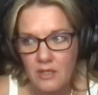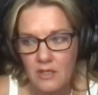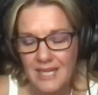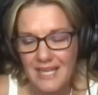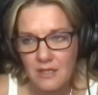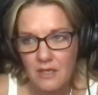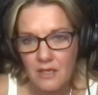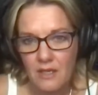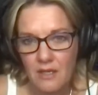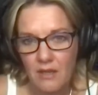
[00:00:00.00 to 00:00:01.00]
Not
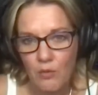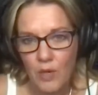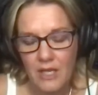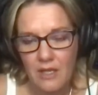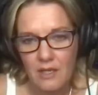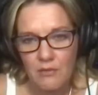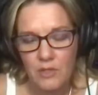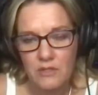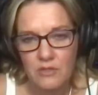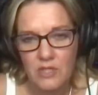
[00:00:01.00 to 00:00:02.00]
that a white guy
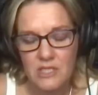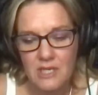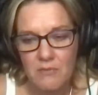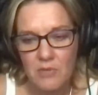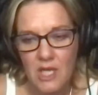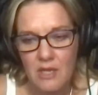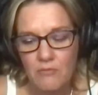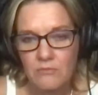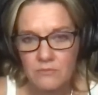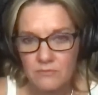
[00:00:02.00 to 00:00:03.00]
wouldn't do the same thing.
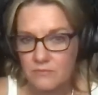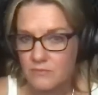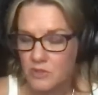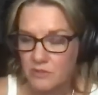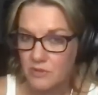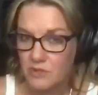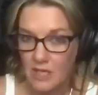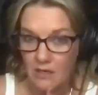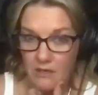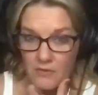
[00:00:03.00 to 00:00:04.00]
But she was
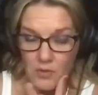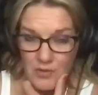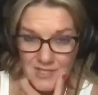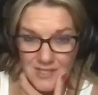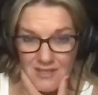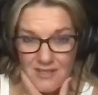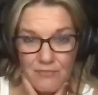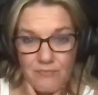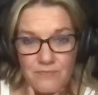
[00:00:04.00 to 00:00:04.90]
like, of course he's not going to.